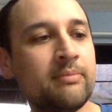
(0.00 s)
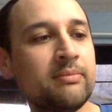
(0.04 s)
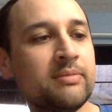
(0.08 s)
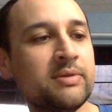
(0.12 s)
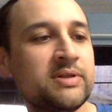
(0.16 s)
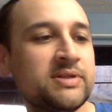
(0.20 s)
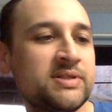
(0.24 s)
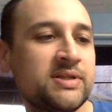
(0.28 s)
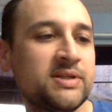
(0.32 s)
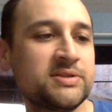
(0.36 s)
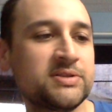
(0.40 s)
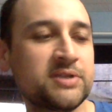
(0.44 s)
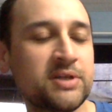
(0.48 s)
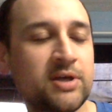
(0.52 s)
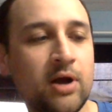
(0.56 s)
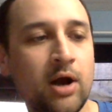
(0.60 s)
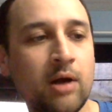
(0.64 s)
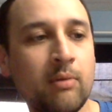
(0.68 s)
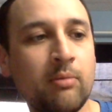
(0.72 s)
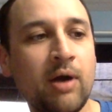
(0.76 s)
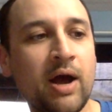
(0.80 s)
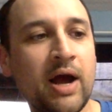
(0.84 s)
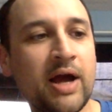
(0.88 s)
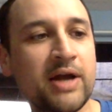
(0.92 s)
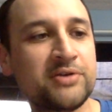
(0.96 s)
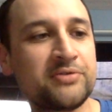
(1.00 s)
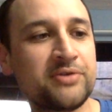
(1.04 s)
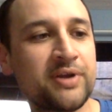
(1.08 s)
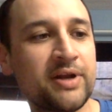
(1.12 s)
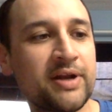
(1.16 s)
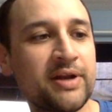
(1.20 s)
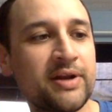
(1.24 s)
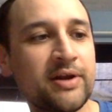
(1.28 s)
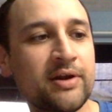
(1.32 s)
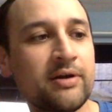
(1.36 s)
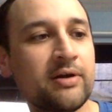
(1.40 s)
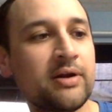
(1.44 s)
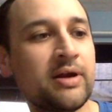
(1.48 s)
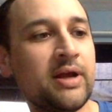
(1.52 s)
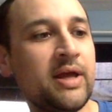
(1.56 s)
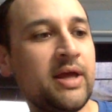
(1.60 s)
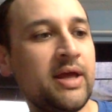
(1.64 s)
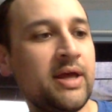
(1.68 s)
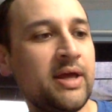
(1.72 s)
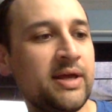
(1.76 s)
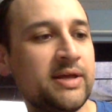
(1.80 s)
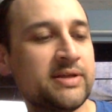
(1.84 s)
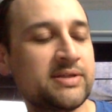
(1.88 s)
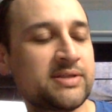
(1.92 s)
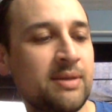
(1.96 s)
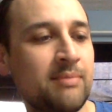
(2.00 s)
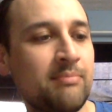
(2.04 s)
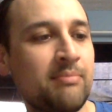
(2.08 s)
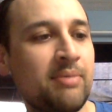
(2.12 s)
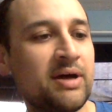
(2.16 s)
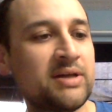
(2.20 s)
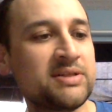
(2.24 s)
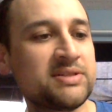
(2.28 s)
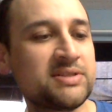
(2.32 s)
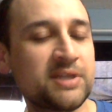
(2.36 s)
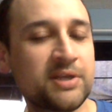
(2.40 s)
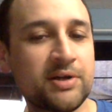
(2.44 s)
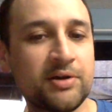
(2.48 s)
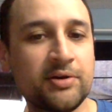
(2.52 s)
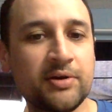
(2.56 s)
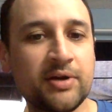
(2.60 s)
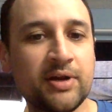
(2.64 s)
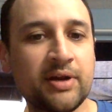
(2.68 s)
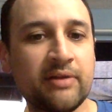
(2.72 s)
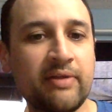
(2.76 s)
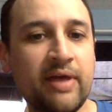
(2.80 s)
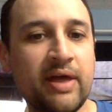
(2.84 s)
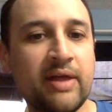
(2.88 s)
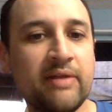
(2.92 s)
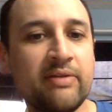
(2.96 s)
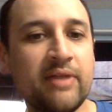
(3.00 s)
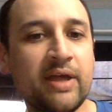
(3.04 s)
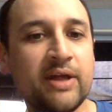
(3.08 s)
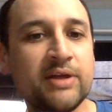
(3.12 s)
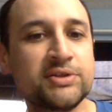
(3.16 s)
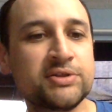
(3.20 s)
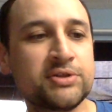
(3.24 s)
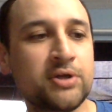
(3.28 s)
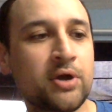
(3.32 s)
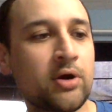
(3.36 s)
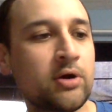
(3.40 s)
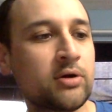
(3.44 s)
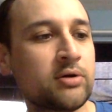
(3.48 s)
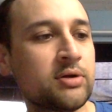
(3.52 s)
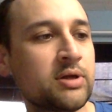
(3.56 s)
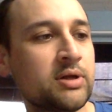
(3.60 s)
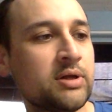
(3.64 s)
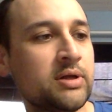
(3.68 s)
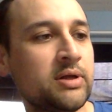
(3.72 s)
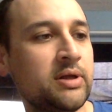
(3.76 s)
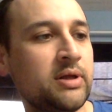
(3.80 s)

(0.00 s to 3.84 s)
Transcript: essentially carbohydrate in here is combusting, and you're getting that charred